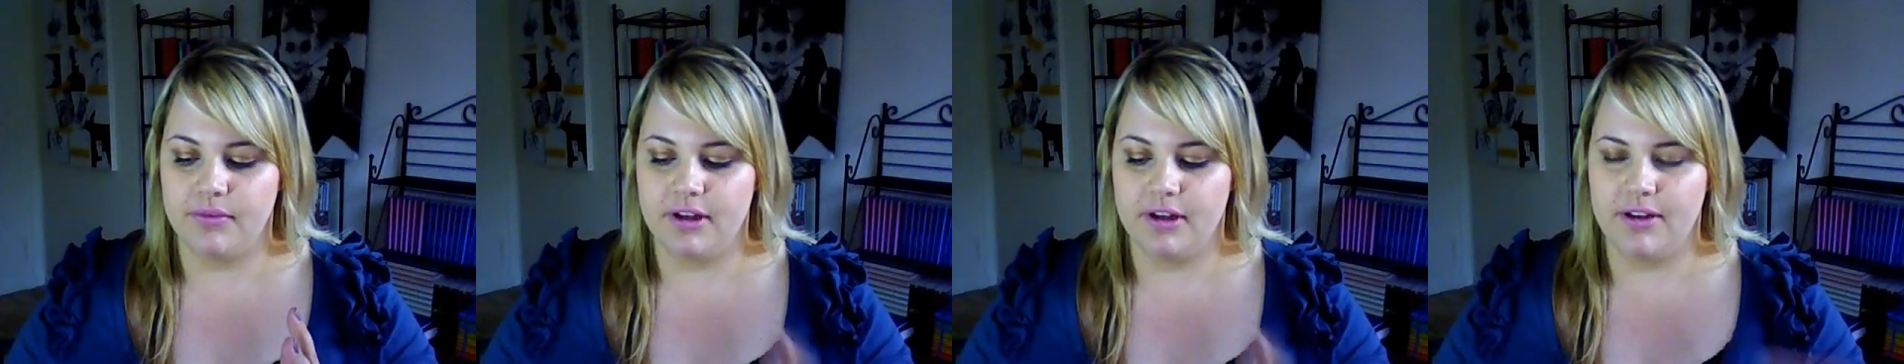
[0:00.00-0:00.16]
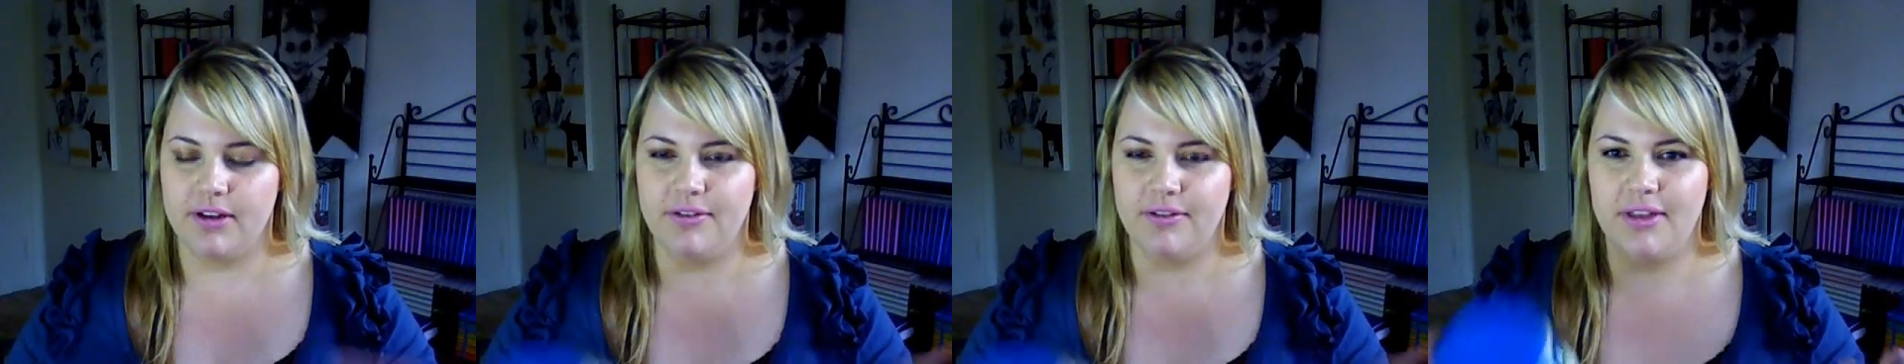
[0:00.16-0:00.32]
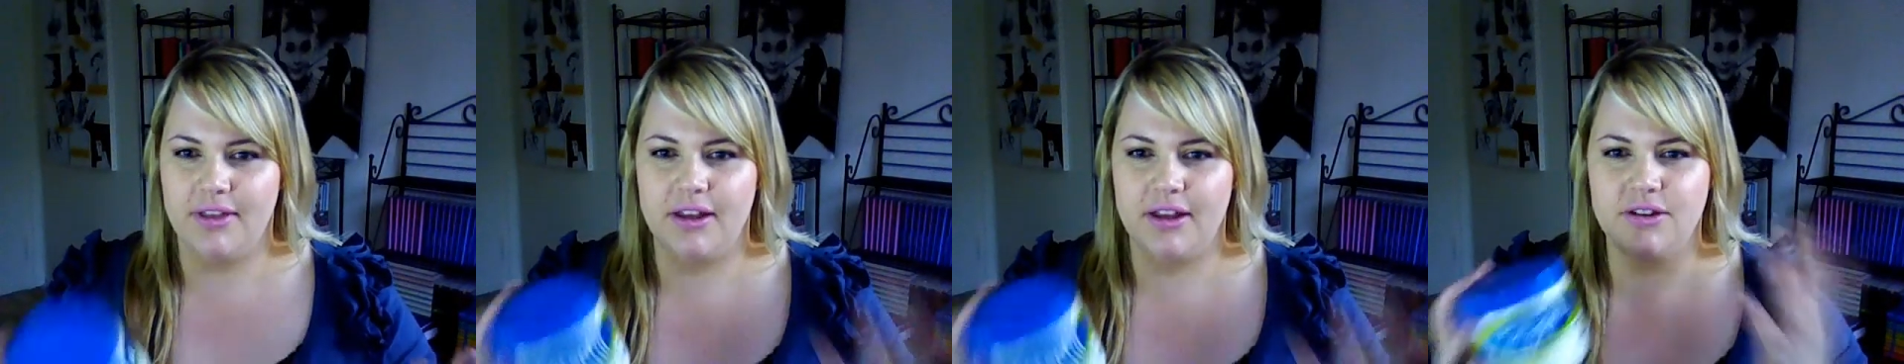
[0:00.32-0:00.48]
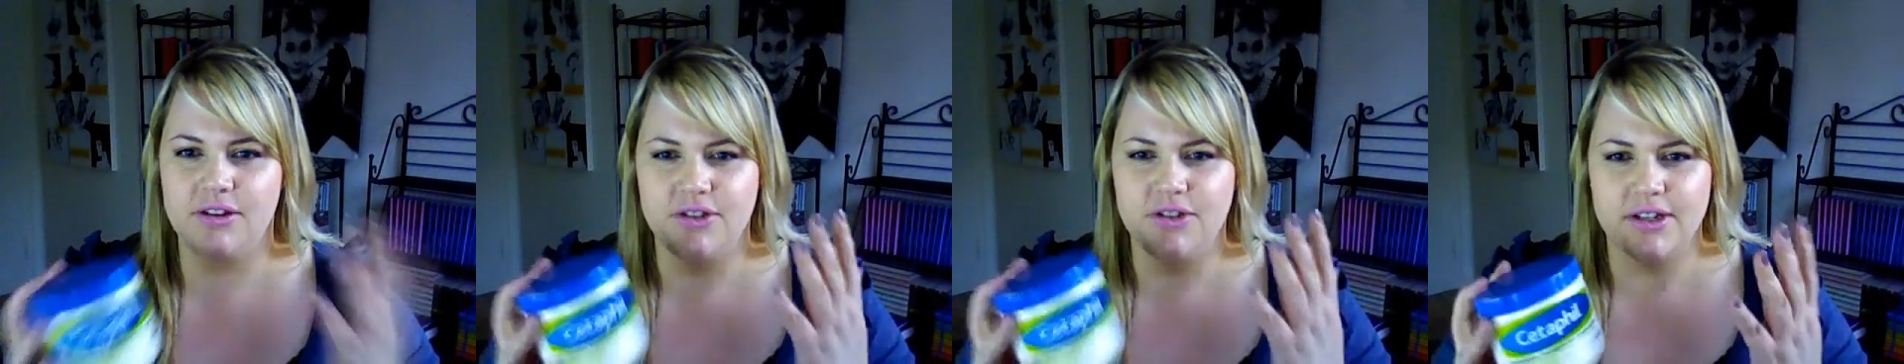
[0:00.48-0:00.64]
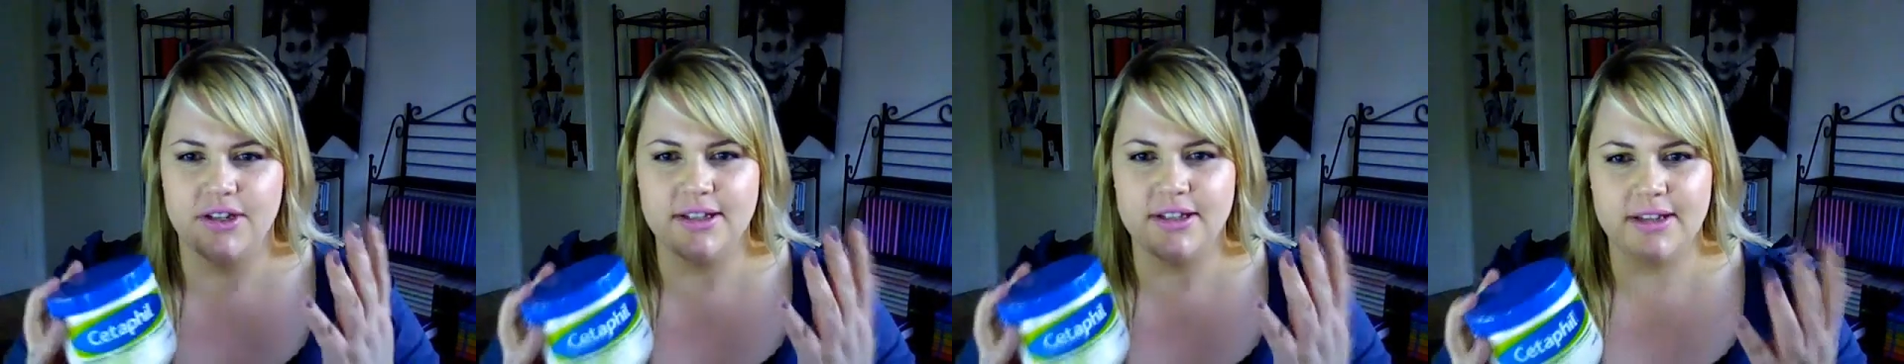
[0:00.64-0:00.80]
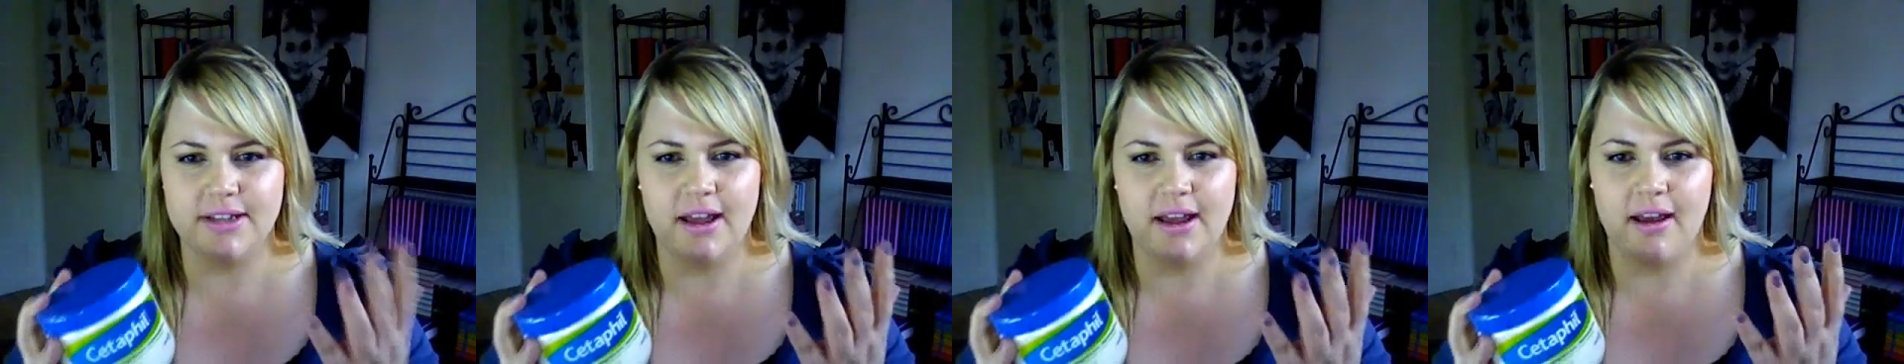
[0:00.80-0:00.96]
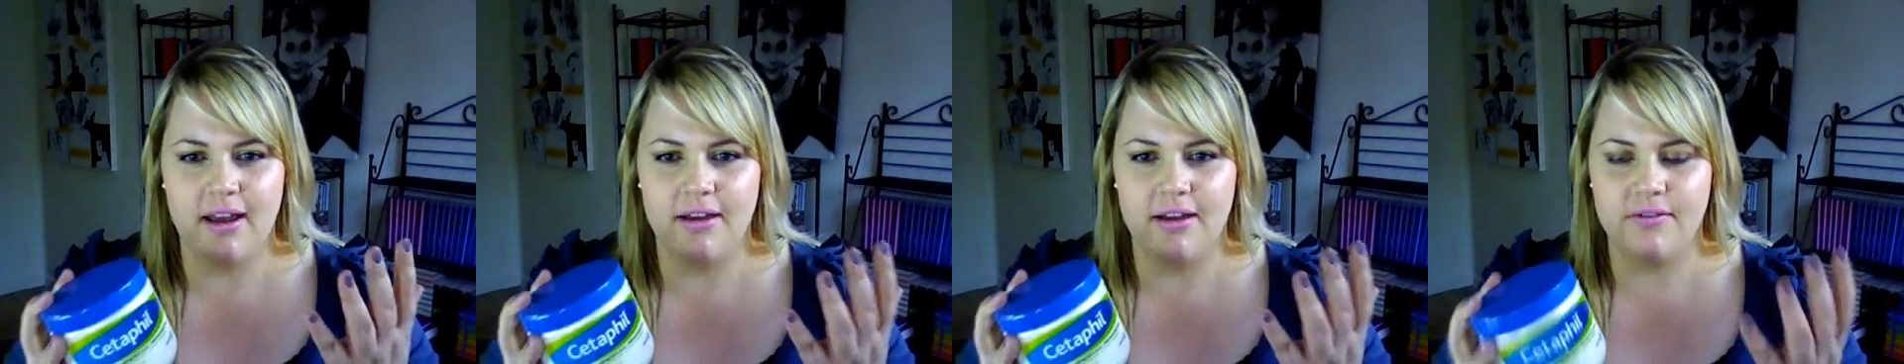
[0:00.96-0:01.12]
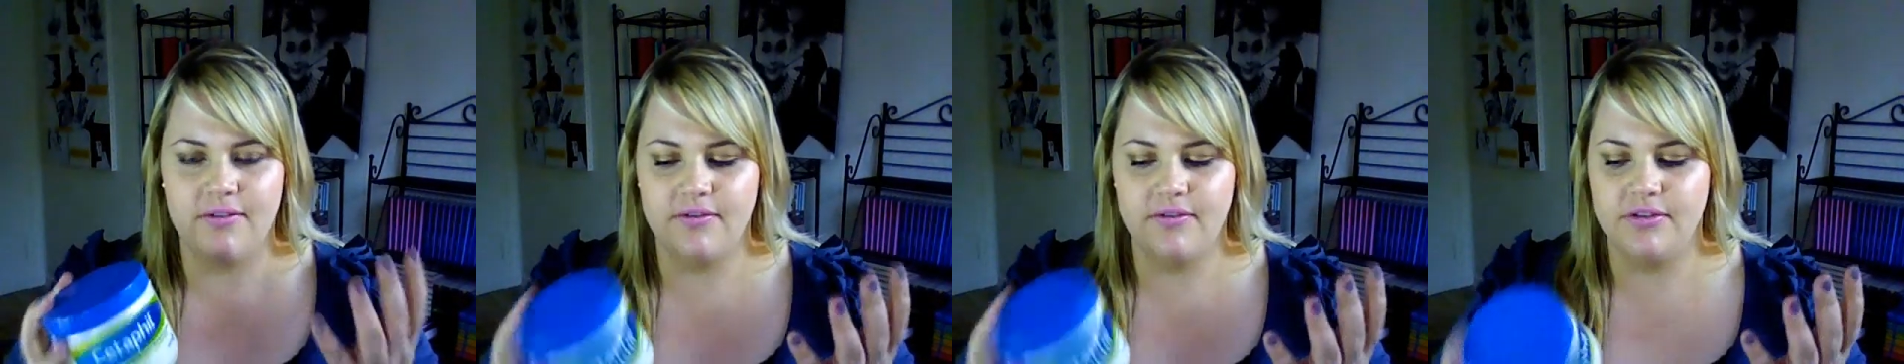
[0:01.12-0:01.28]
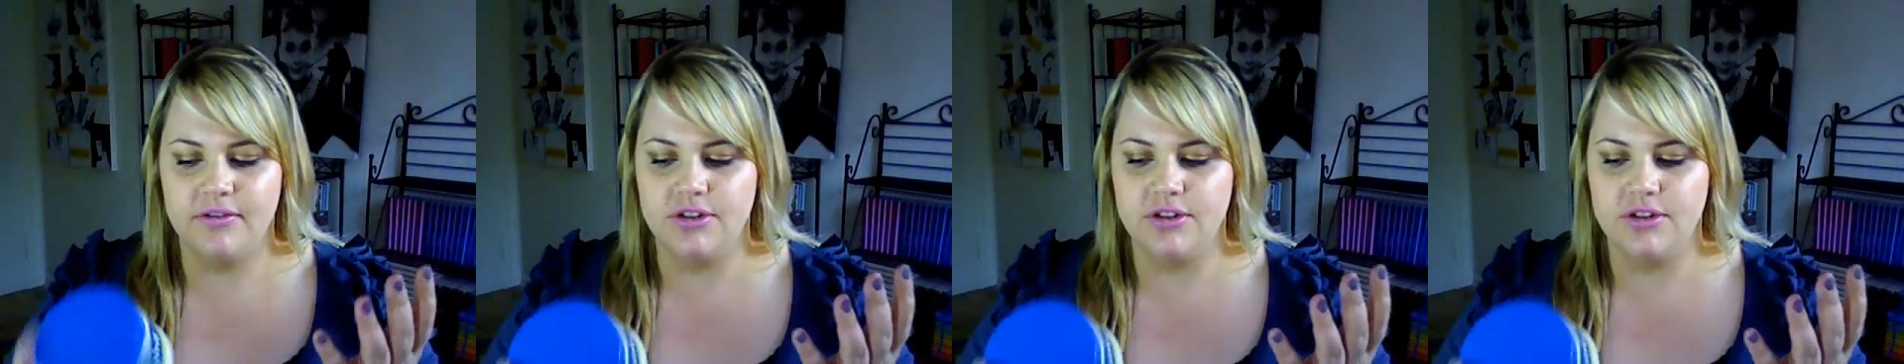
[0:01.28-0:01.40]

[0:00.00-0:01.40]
if they just have